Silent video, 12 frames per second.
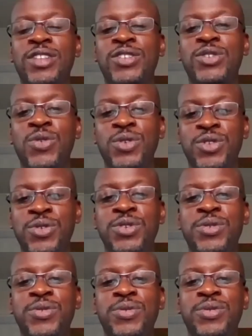And so do
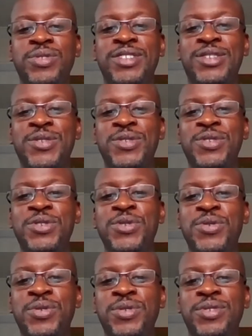you. So do
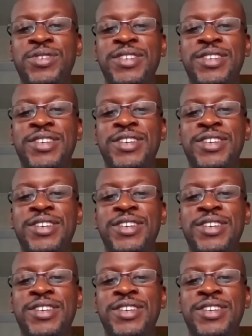you.